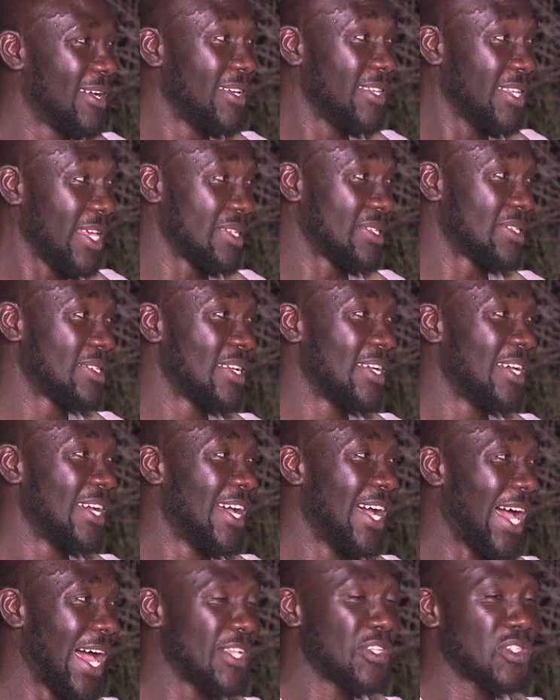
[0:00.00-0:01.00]
Yes.
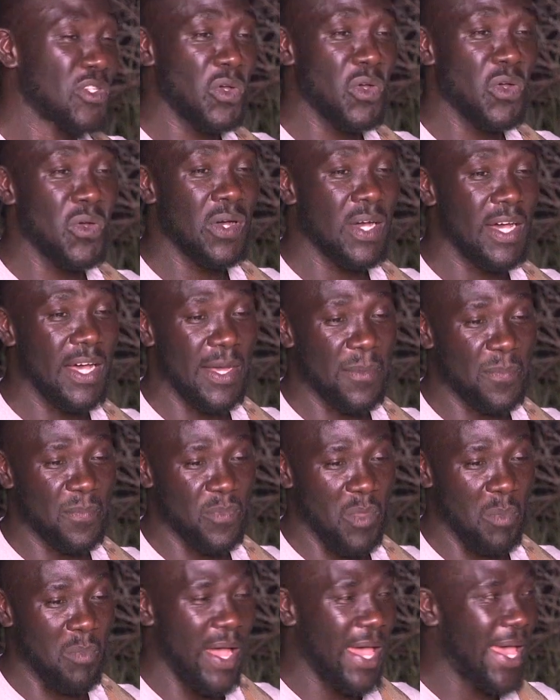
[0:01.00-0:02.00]
And so
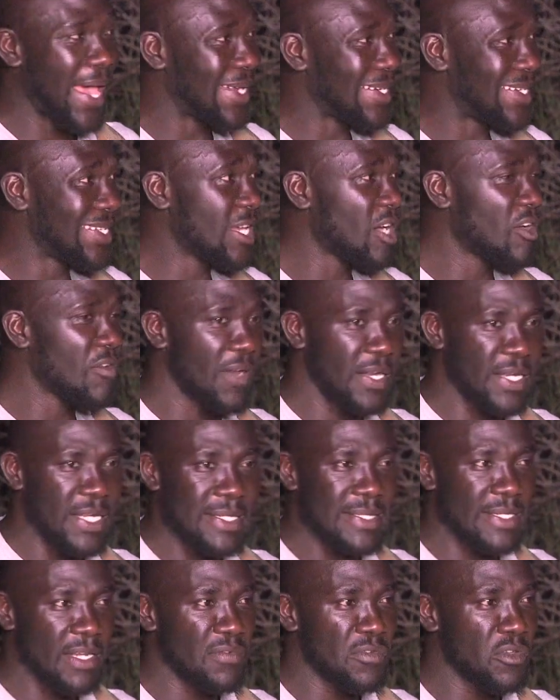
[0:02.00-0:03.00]
my idea of an
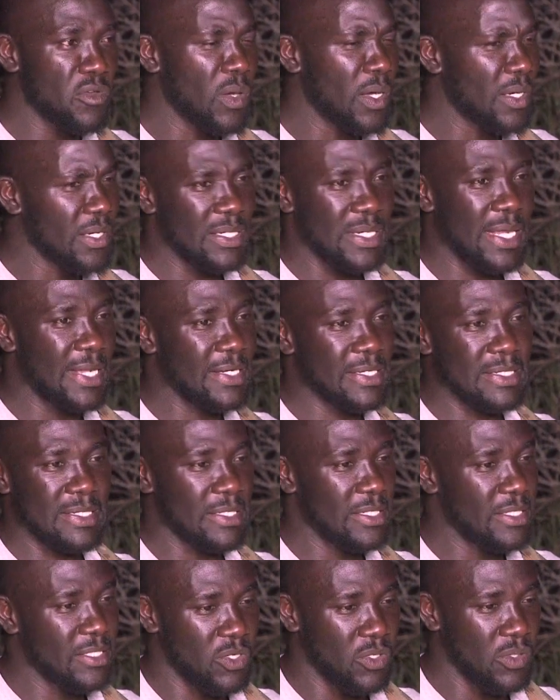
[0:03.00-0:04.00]
interview, and
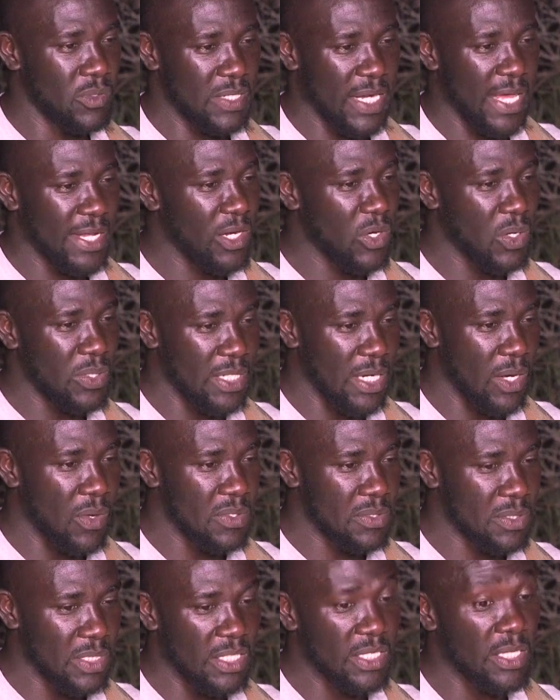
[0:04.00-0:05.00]
you know, 9 out of 10, I
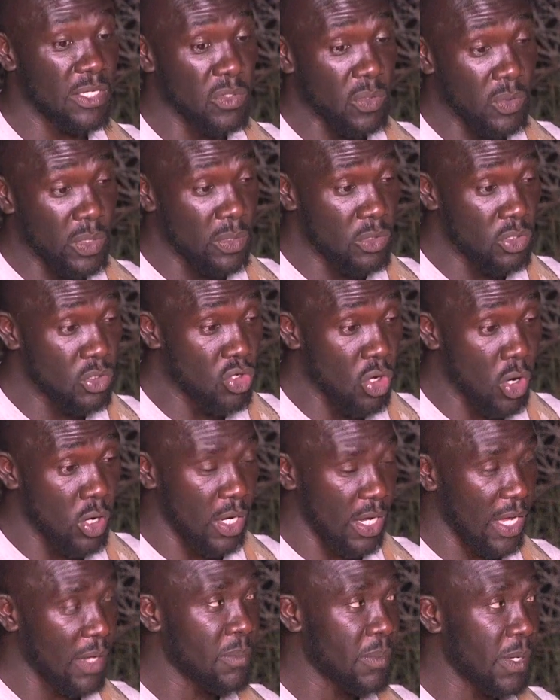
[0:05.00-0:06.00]
was thinking you
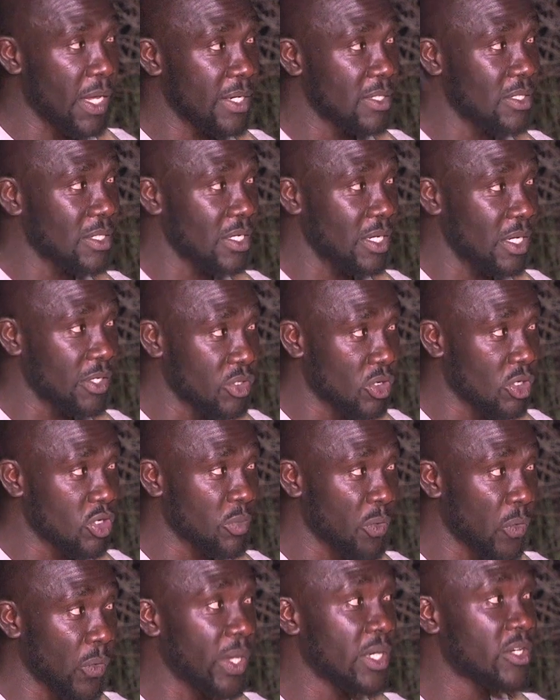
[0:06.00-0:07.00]
rock up and you got
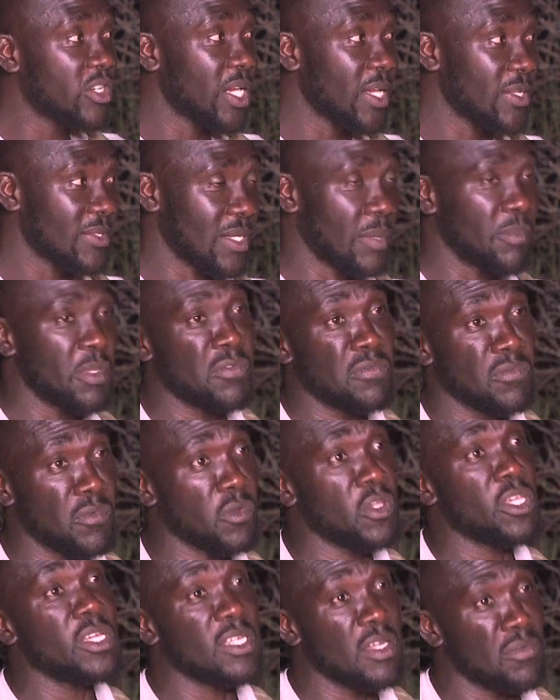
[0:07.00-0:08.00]
to be well dressed. I mean,
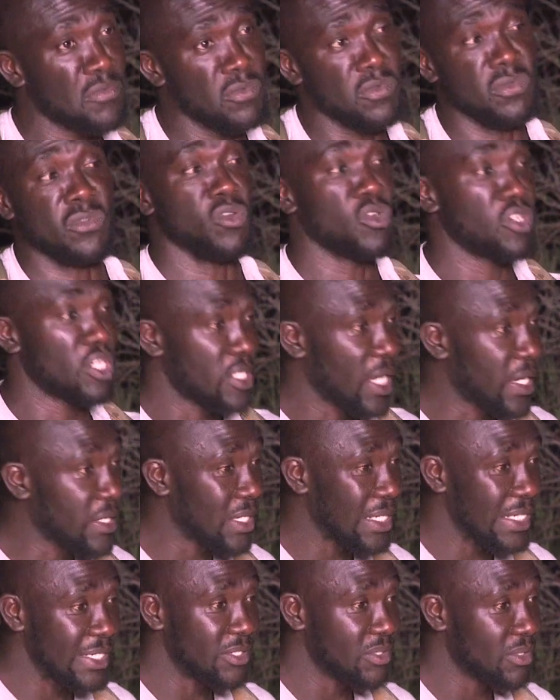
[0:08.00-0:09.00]
for interviews
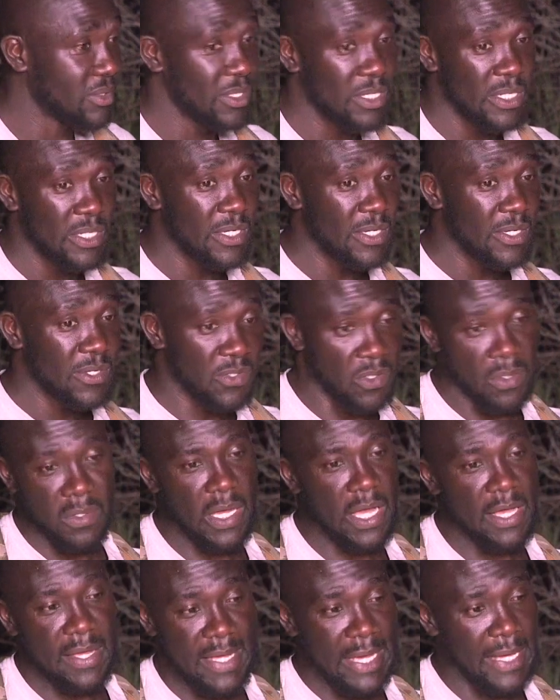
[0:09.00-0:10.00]
ordinarily. So
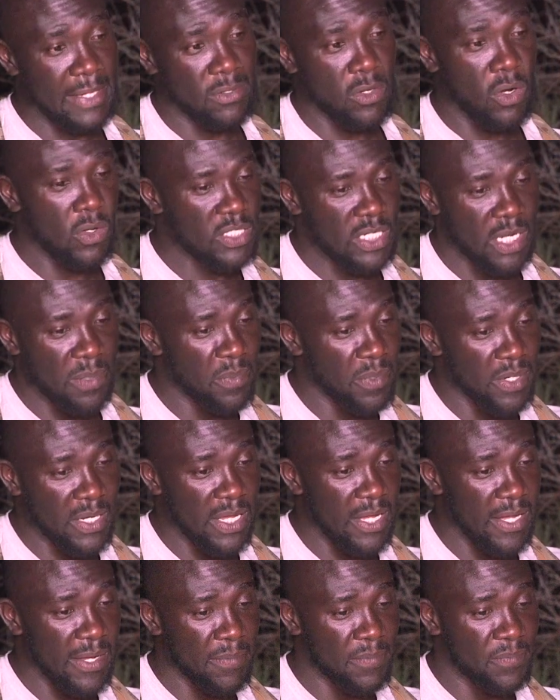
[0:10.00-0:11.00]
I rocked up in
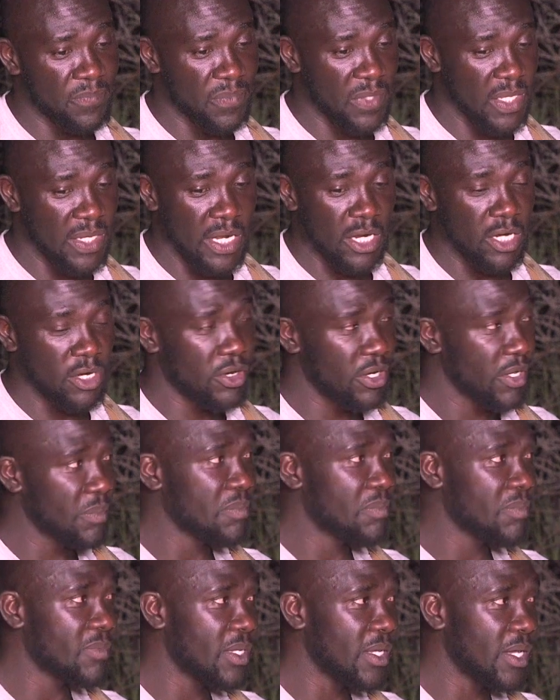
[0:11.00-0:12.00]
a
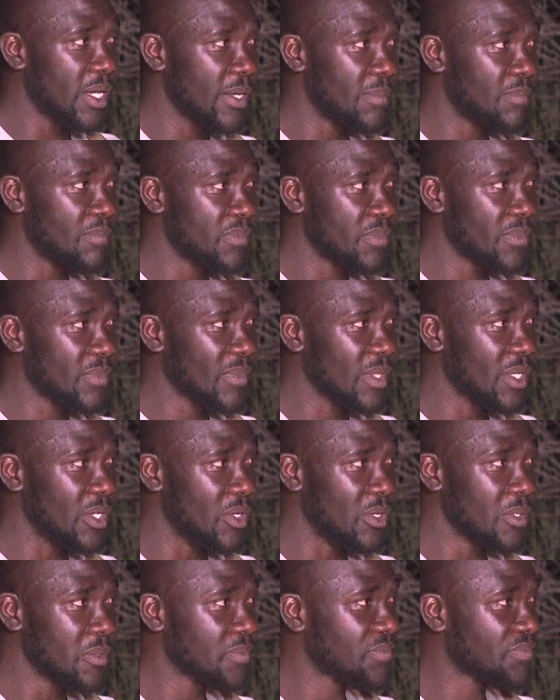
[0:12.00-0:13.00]
cream, you
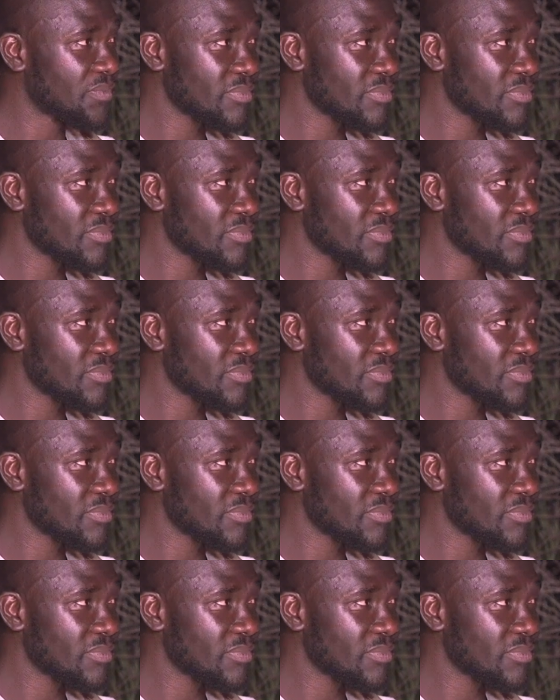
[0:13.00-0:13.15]
know,